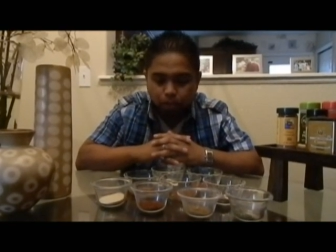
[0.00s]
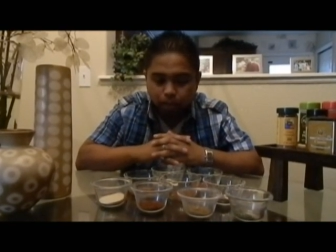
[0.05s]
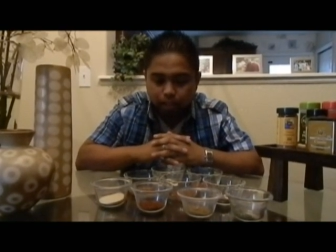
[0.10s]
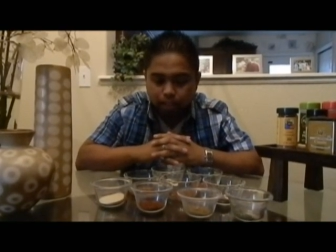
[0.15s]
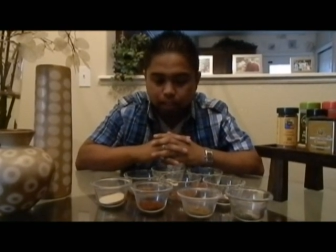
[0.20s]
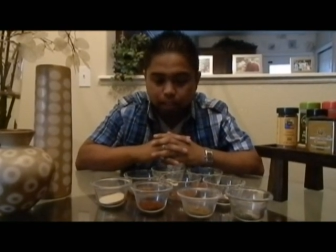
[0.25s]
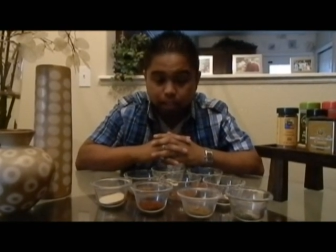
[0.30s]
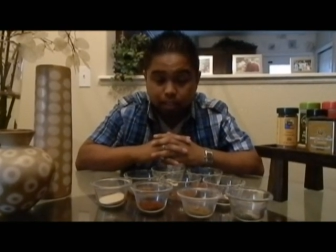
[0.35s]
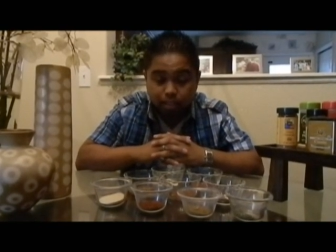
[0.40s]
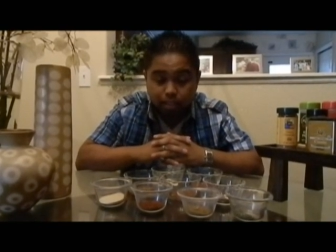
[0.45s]

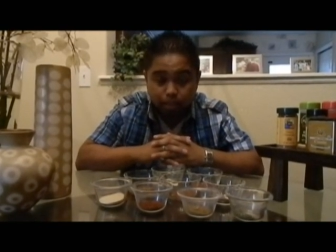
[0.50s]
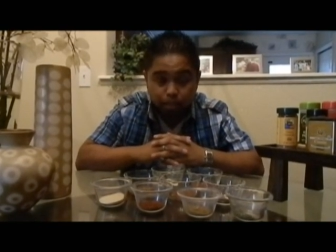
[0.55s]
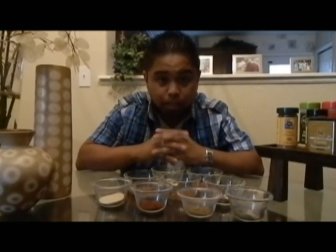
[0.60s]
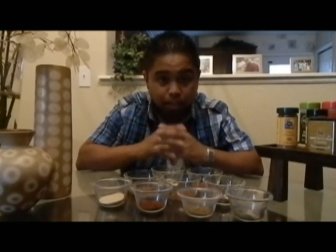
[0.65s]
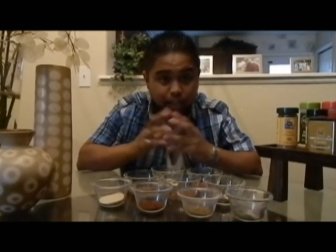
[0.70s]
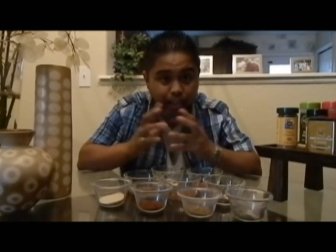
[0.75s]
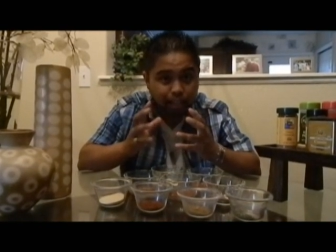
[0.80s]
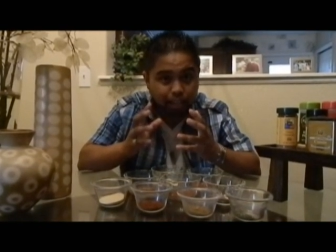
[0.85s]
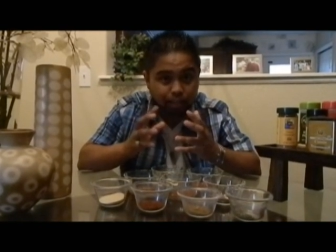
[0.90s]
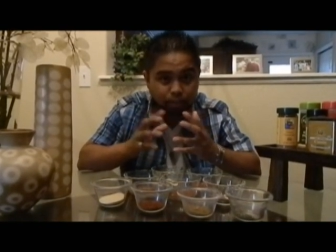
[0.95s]
and
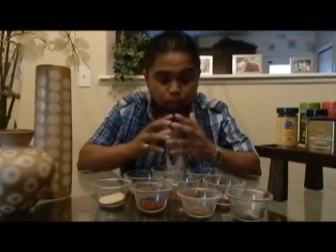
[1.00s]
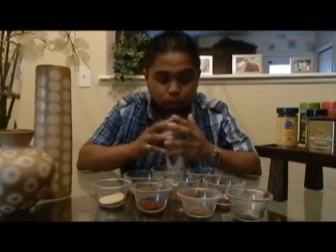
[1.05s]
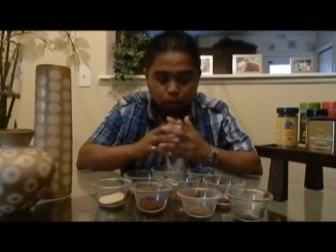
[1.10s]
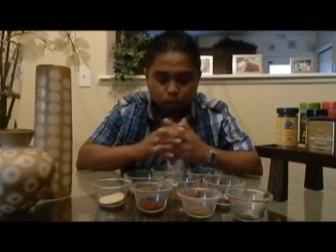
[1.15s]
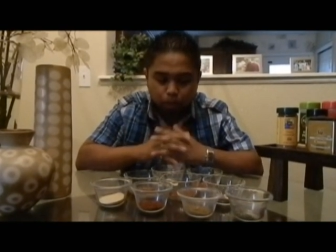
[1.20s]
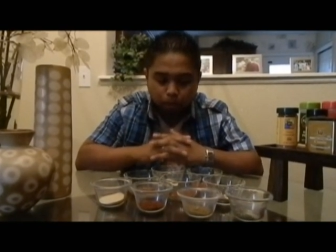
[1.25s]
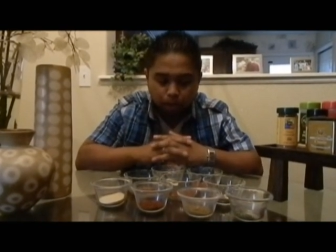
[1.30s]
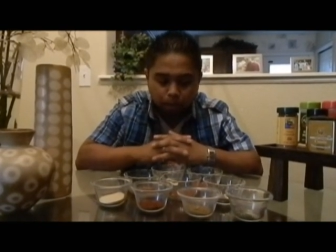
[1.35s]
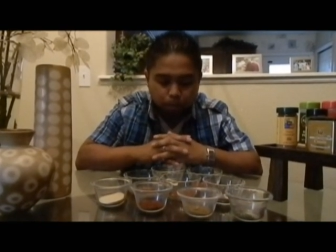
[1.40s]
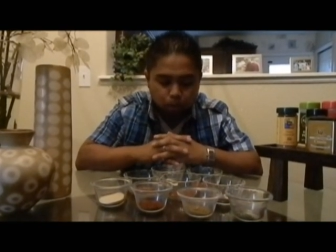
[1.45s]
something I love
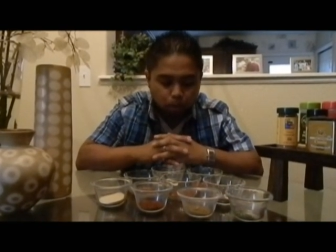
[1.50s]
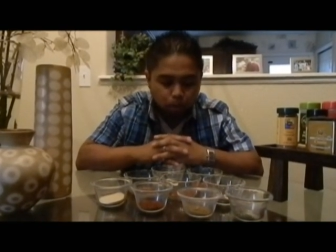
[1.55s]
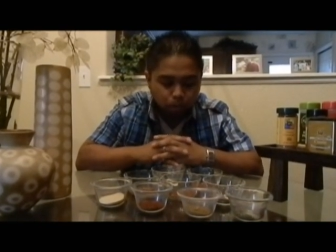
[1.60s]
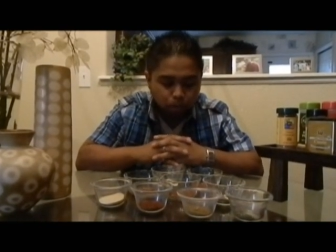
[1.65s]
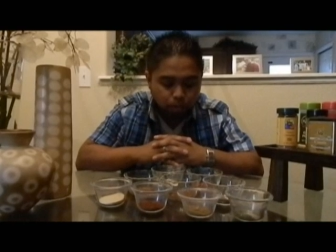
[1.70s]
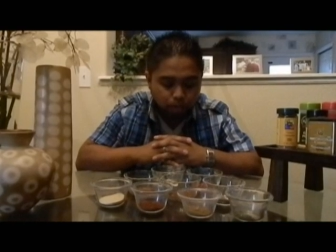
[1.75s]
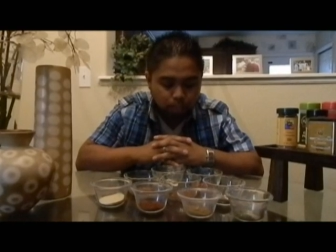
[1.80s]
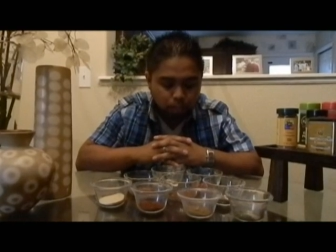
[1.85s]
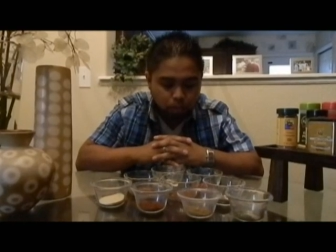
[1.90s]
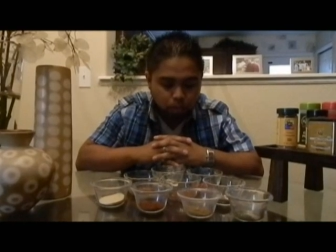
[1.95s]
doing when I'm going to
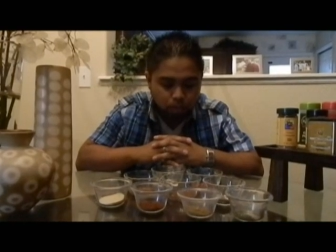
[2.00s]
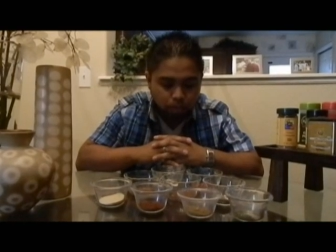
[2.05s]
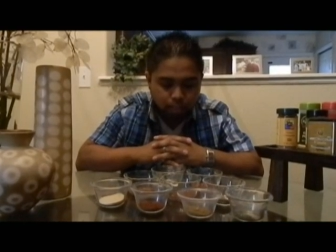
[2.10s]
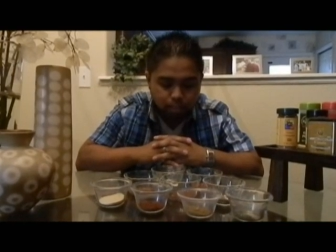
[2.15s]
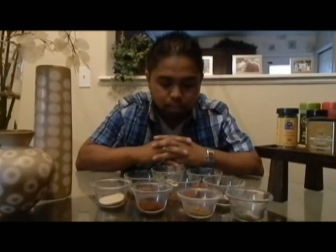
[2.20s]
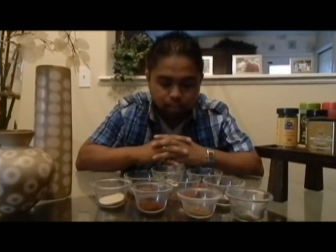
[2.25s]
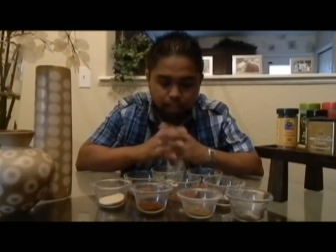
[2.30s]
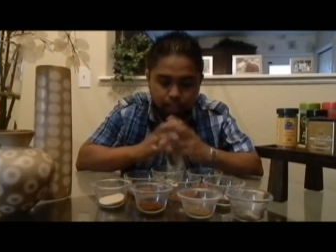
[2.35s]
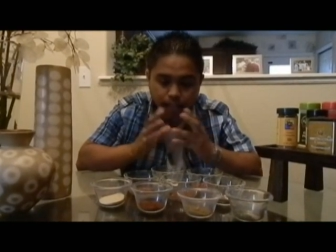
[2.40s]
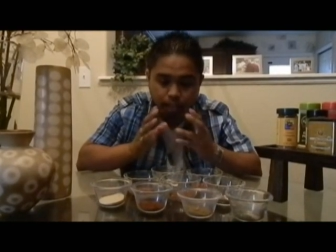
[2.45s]

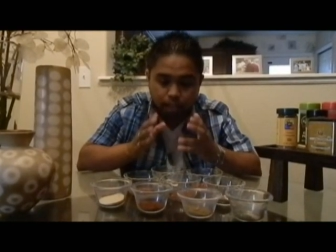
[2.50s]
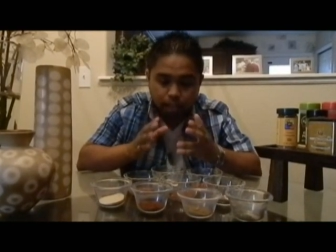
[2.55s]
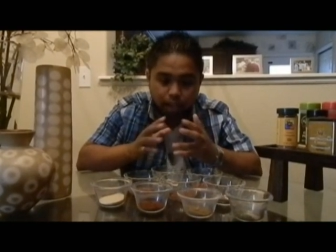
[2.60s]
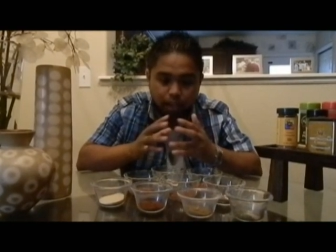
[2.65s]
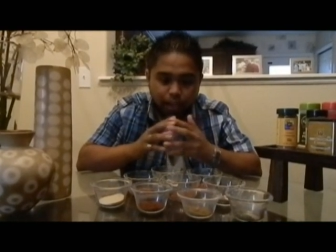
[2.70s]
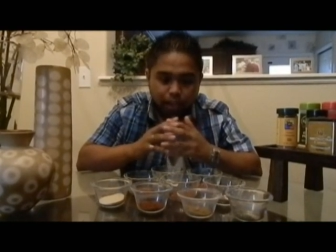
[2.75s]
restaurants, and